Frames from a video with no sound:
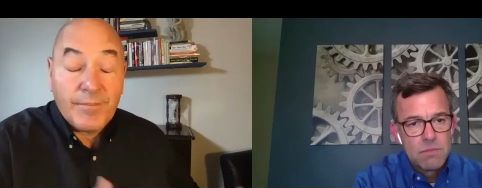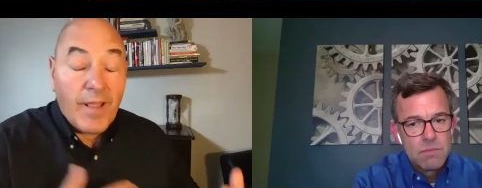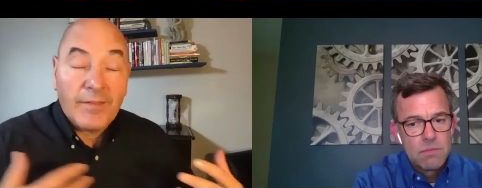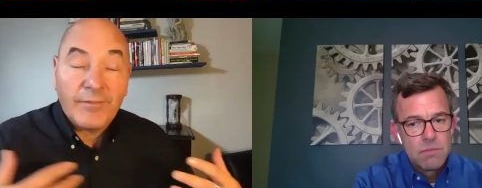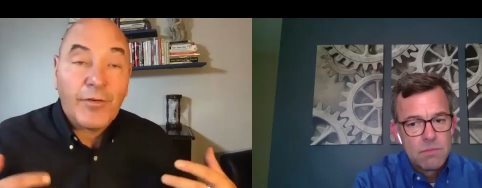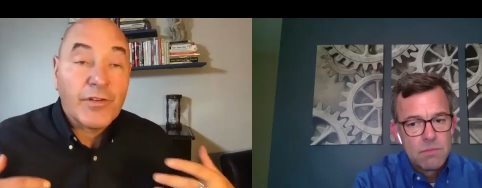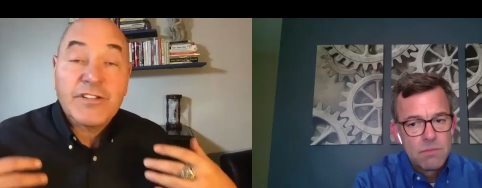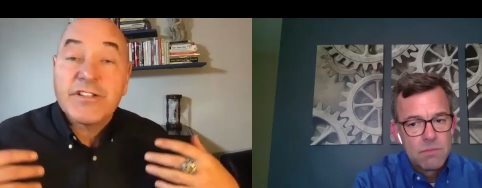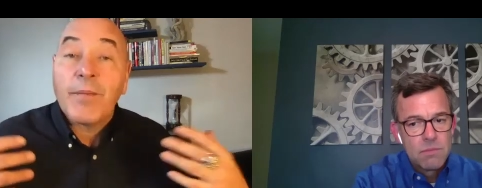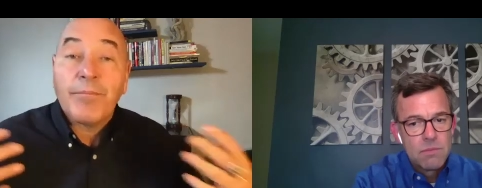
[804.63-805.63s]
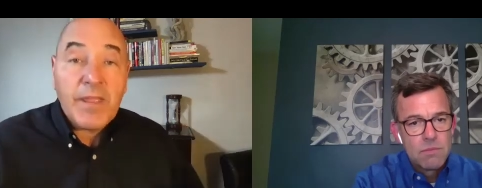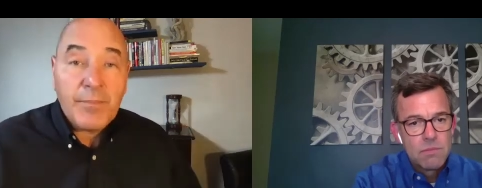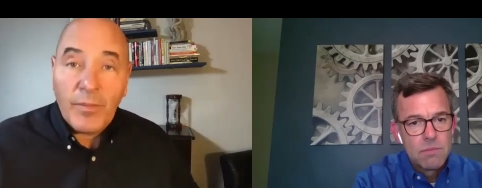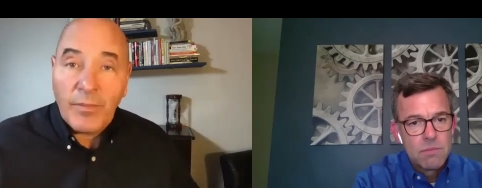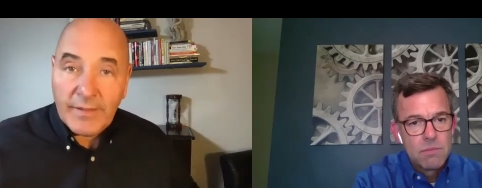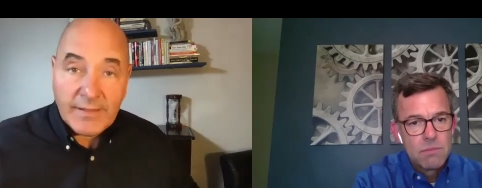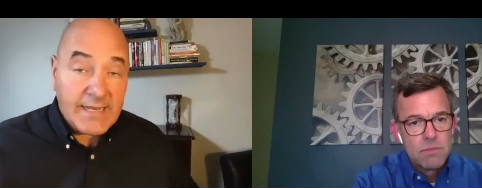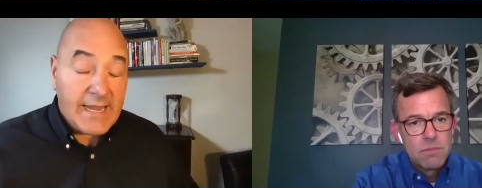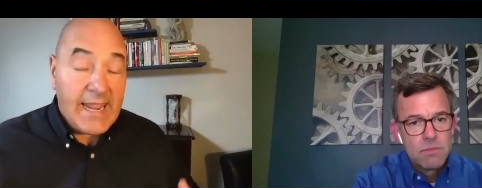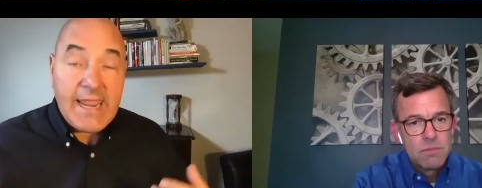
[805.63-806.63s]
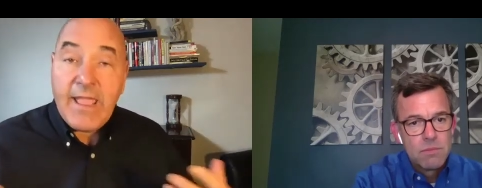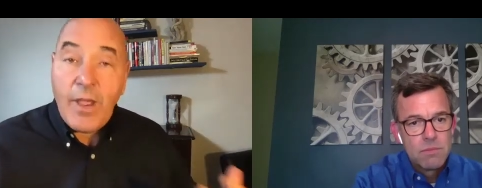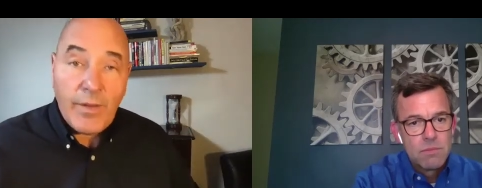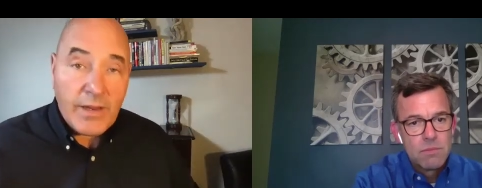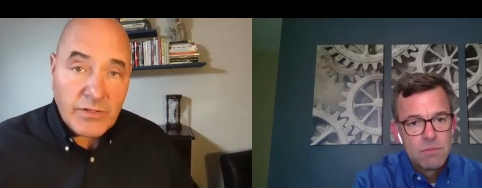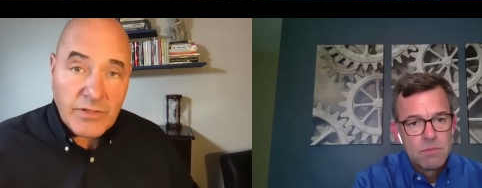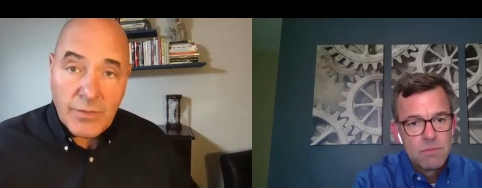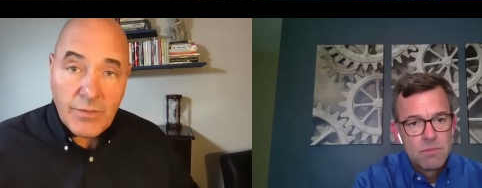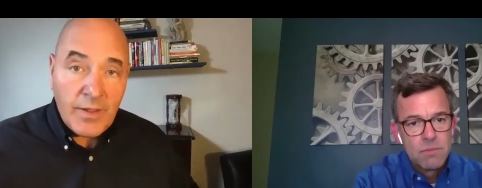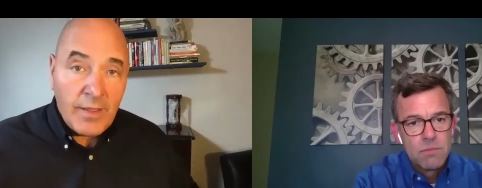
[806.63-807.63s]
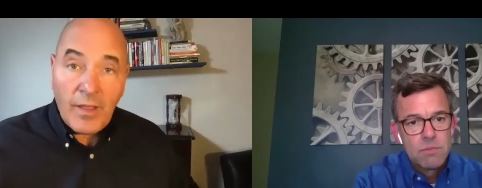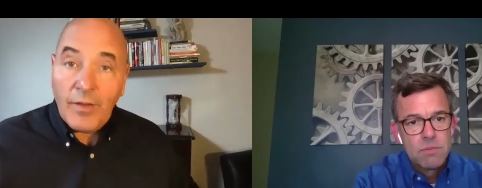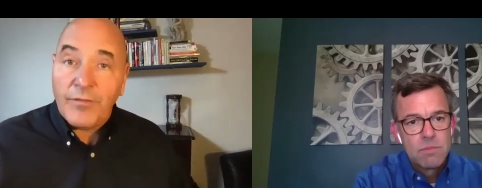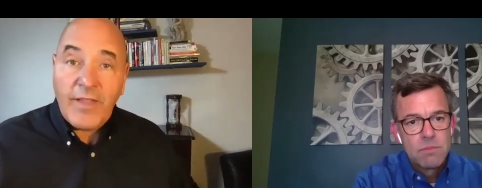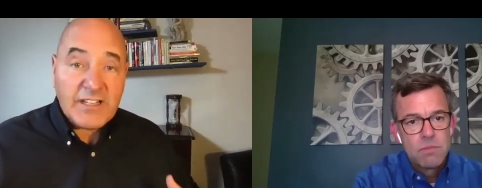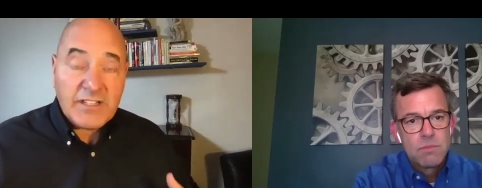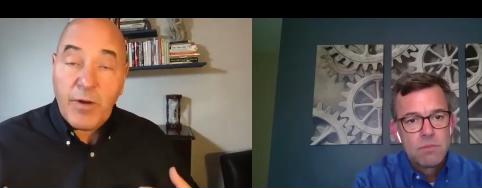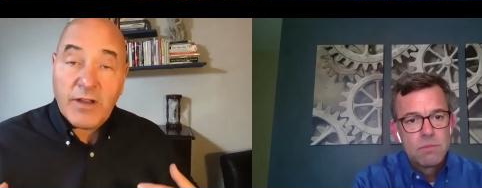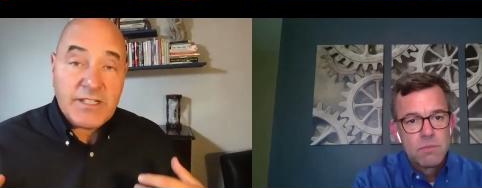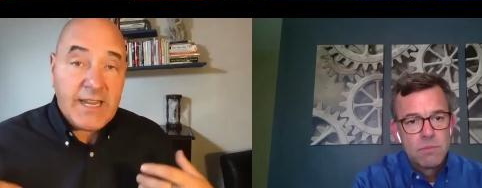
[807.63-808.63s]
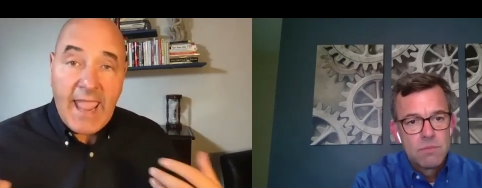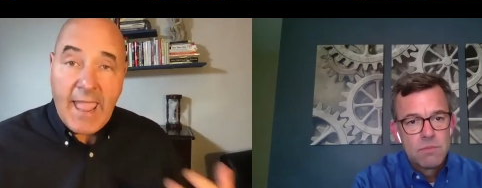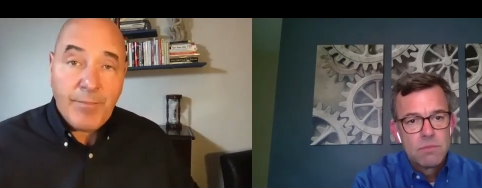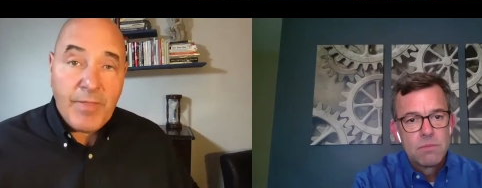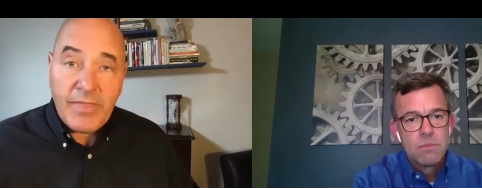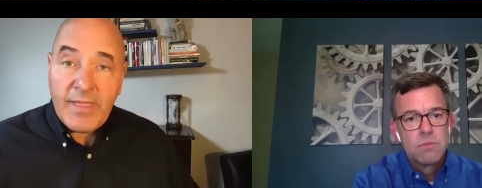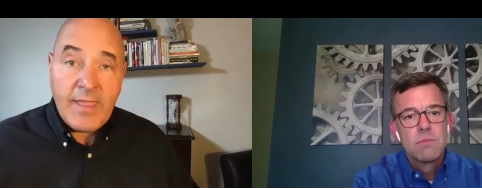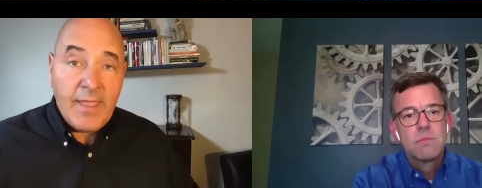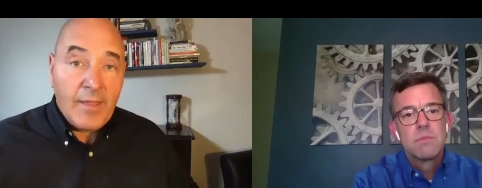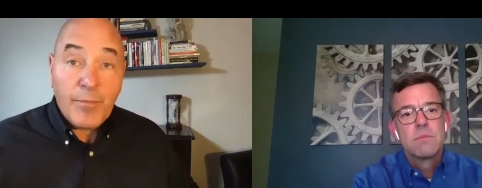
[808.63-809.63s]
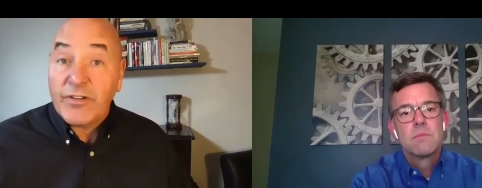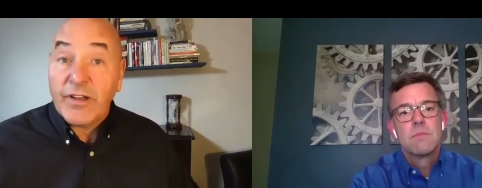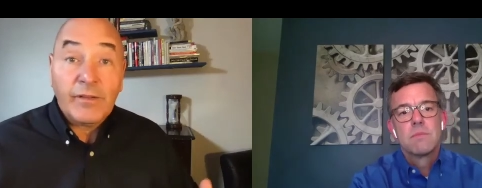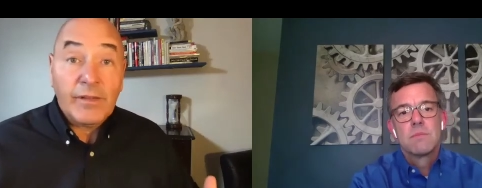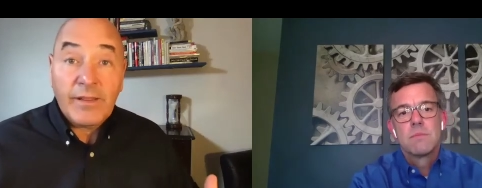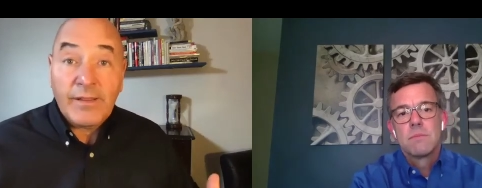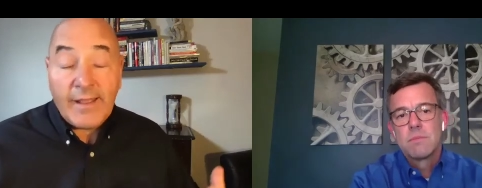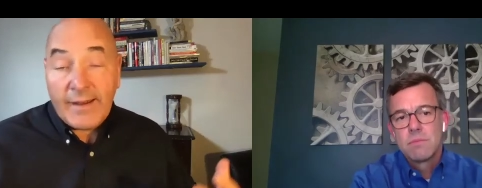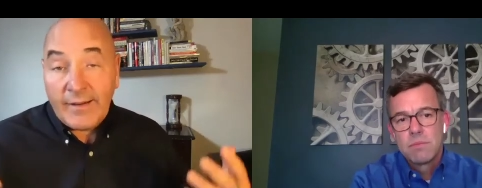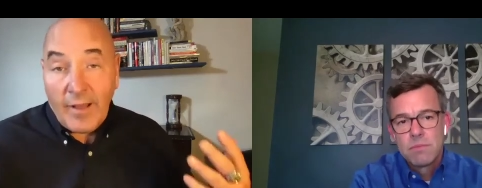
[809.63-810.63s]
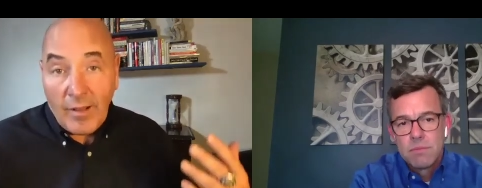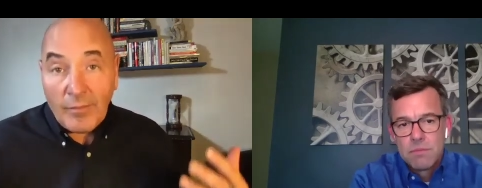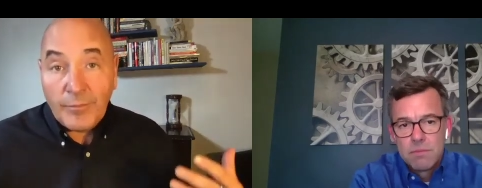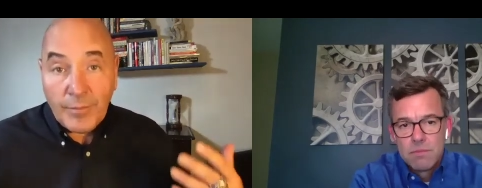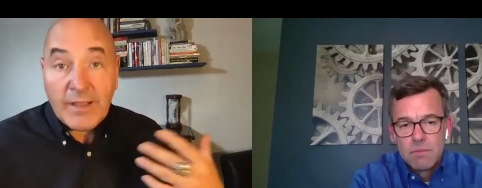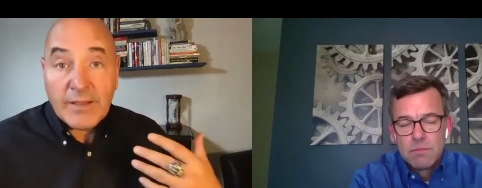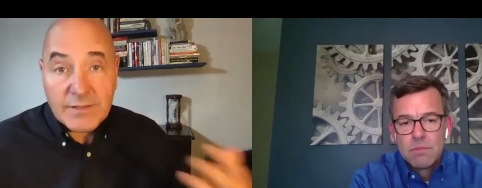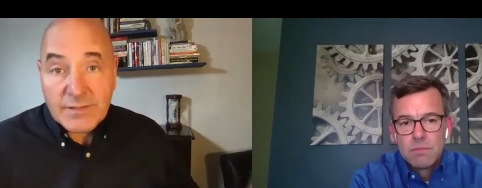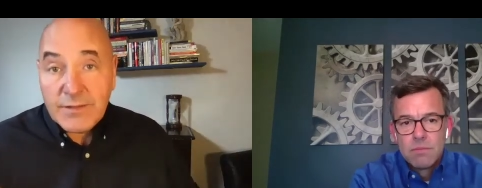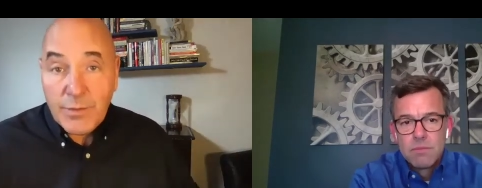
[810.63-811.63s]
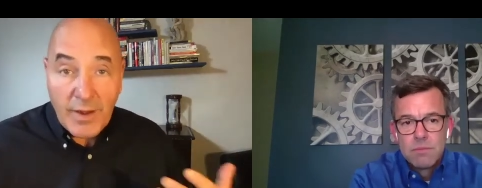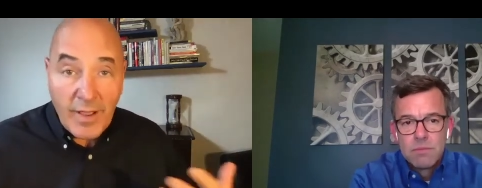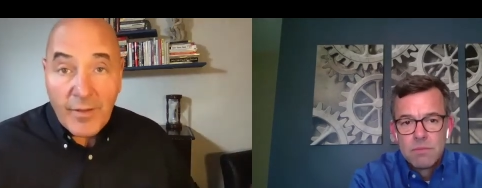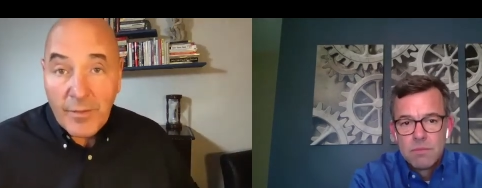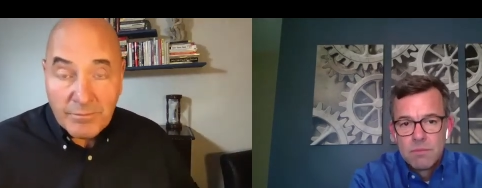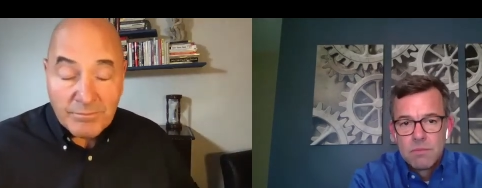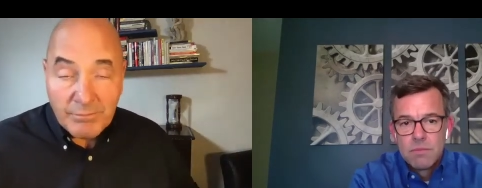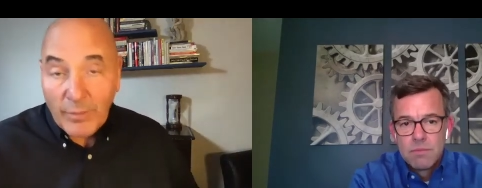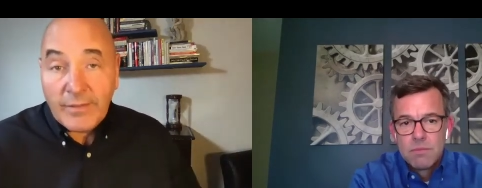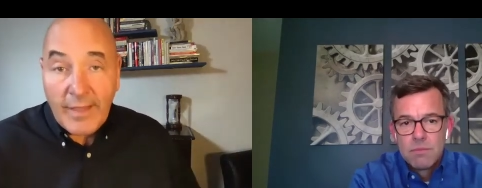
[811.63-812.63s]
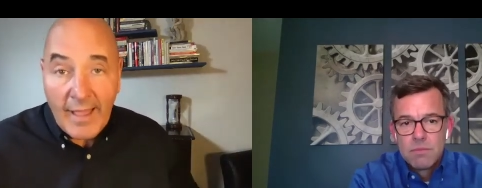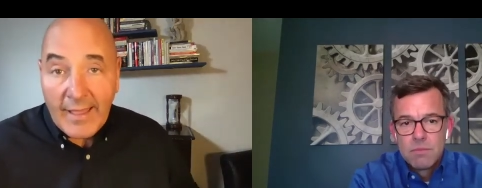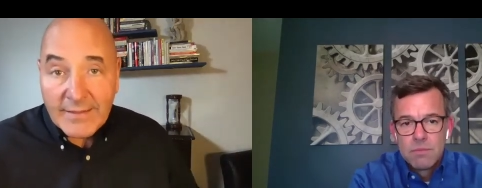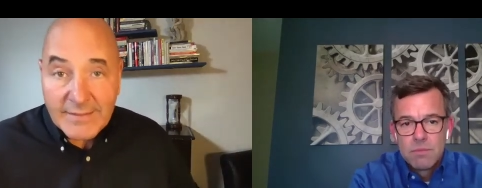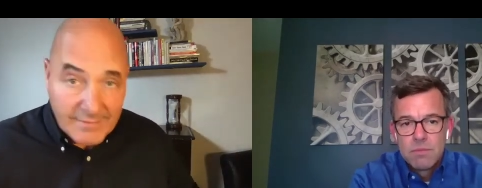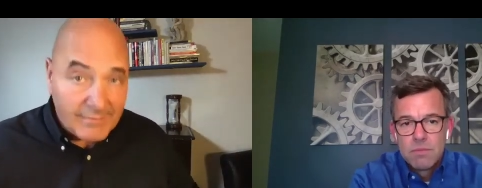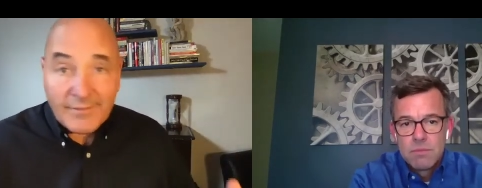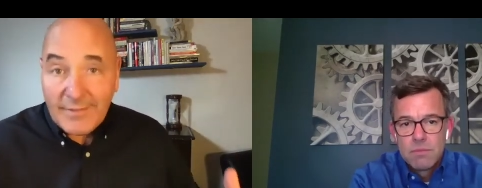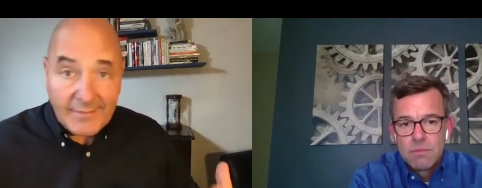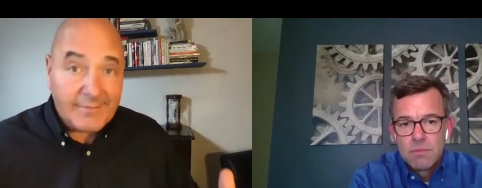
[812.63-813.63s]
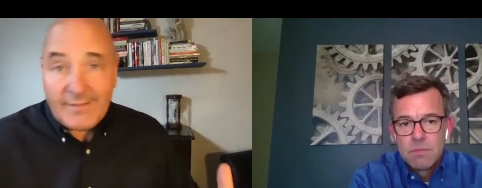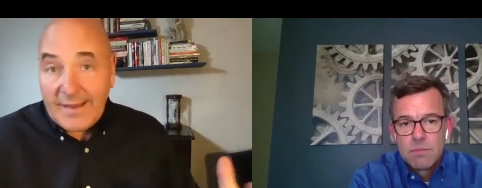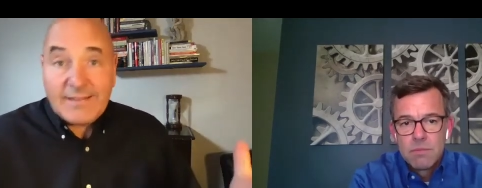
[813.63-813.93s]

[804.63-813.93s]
Speaker 1: for some people it's an ego issue of expressing empathy particularly and all because you and i are both guys it, it tends to